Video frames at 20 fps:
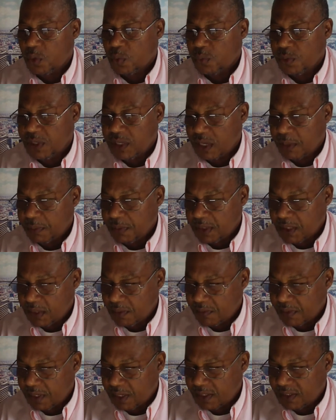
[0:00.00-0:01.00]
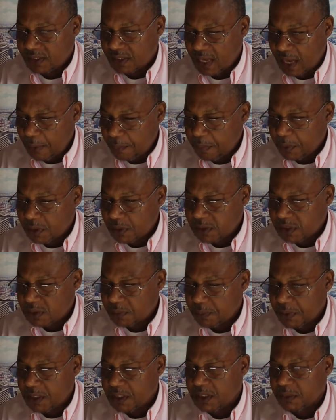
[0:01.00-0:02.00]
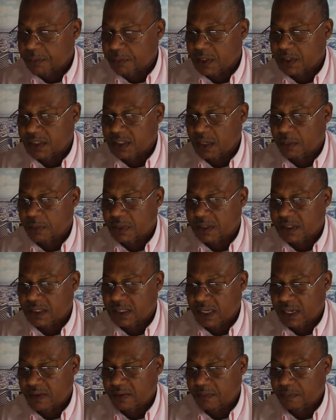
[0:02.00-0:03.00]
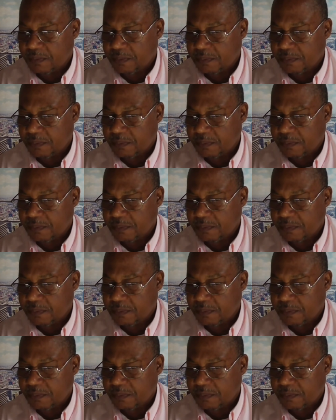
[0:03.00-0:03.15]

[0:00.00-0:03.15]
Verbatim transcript: We can be given examples based upon someone's life,